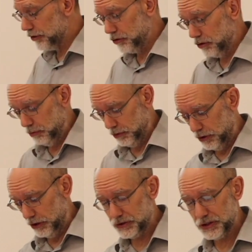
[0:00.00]
your
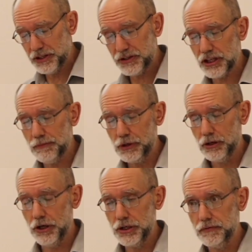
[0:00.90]
works. And there's some
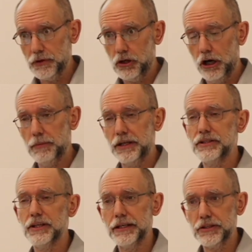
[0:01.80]
kind of a
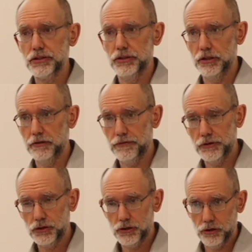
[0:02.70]
commendation of the
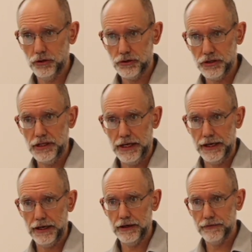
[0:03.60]
church
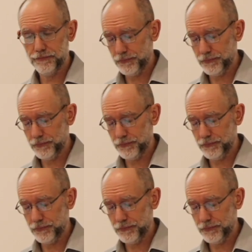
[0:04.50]
there,